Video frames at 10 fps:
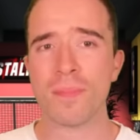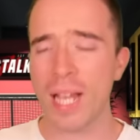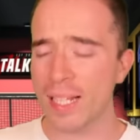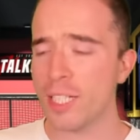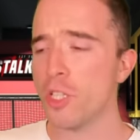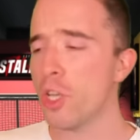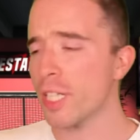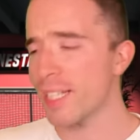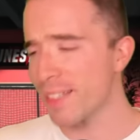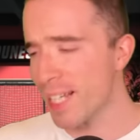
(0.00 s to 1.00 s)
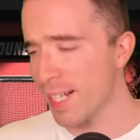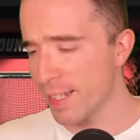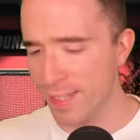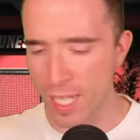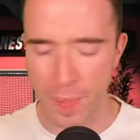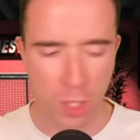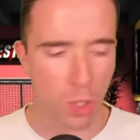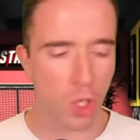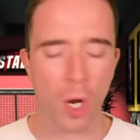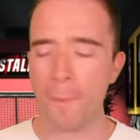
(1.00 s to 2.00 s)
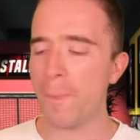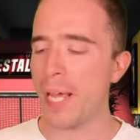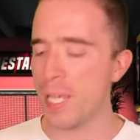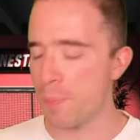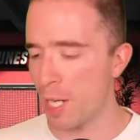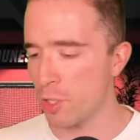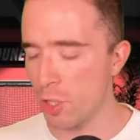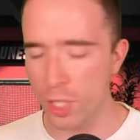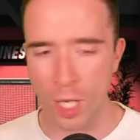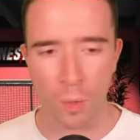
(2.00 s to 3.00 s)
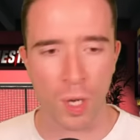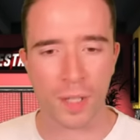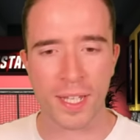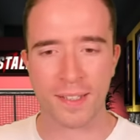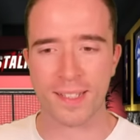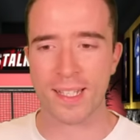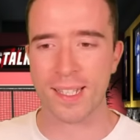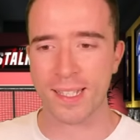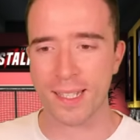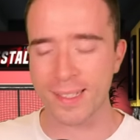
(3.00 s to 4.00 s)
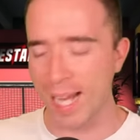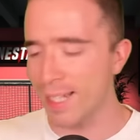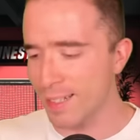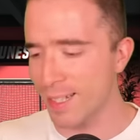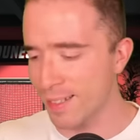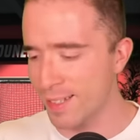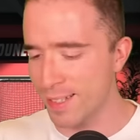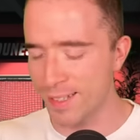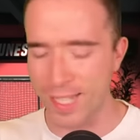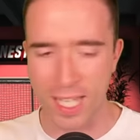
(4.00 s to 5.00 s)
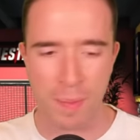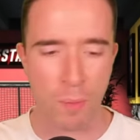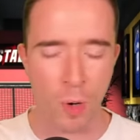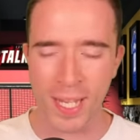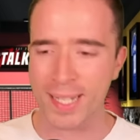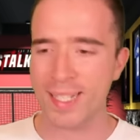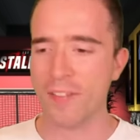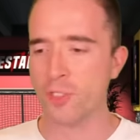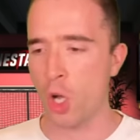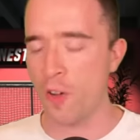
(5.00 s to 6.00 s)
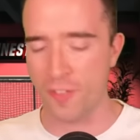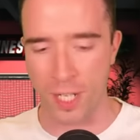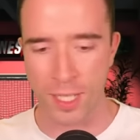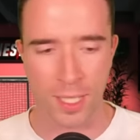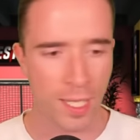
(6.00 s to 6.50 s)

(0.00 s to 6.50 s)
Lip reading: And then you look at this England team and you look on paper and you look at what this the talent that's in this team and what England have to offer.